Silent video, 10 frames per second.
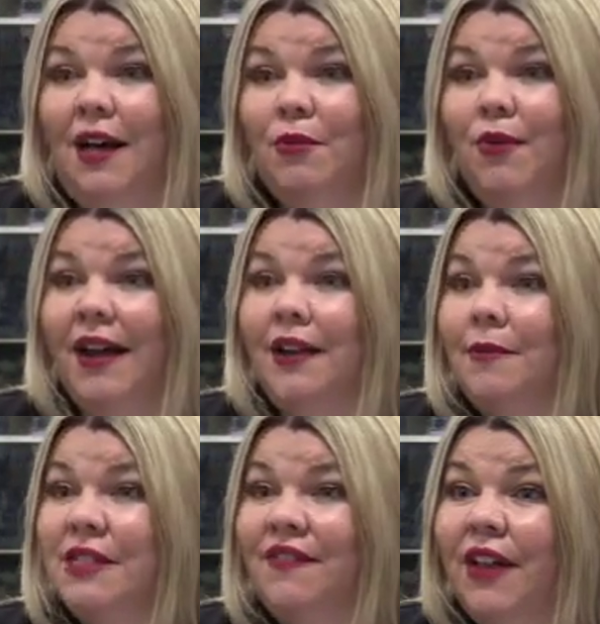through
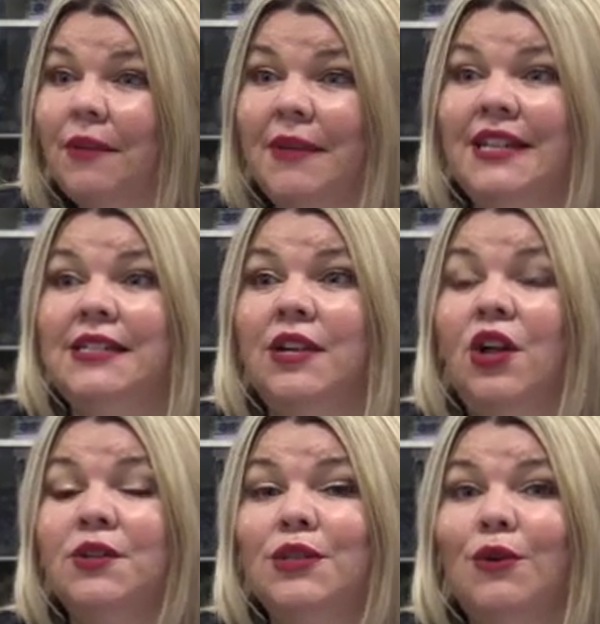economic development and
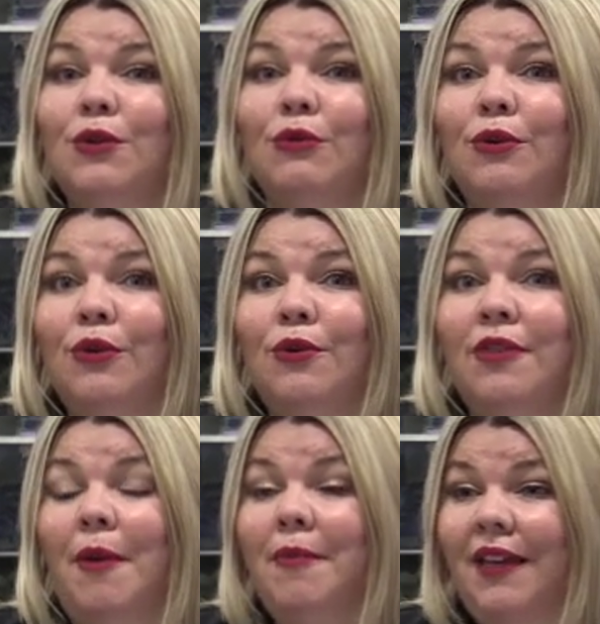also through
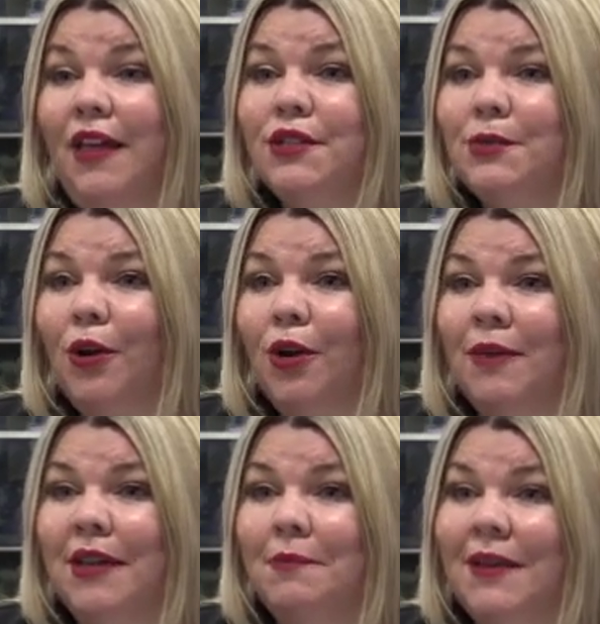the public health
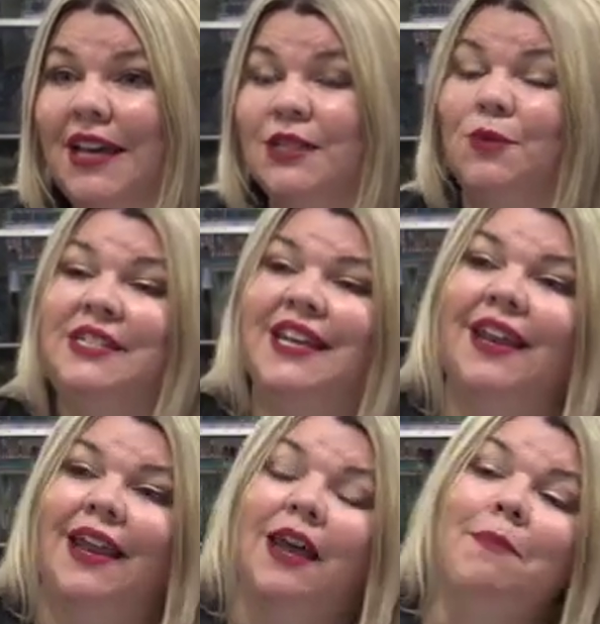department, because we
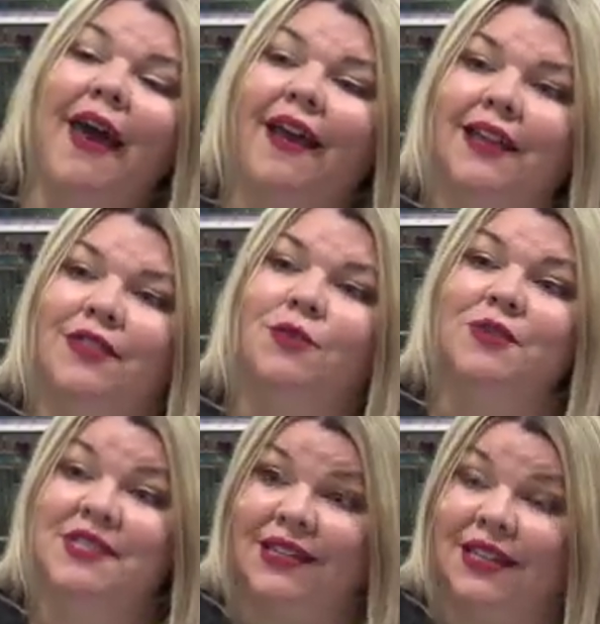did an Unpacking the
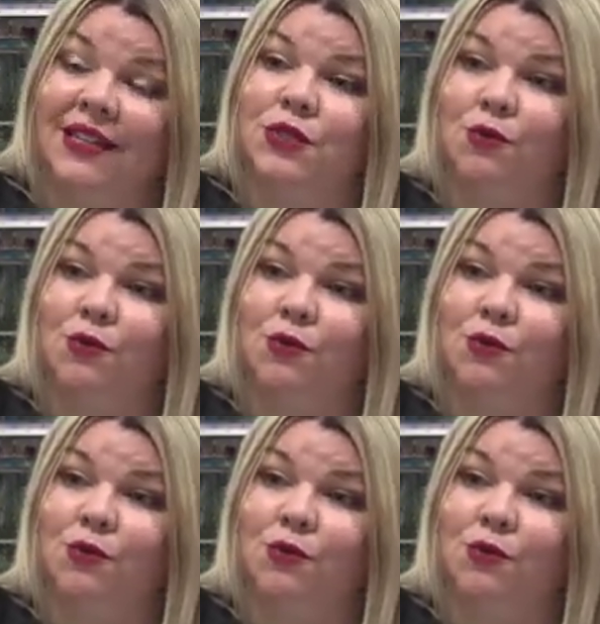Resilience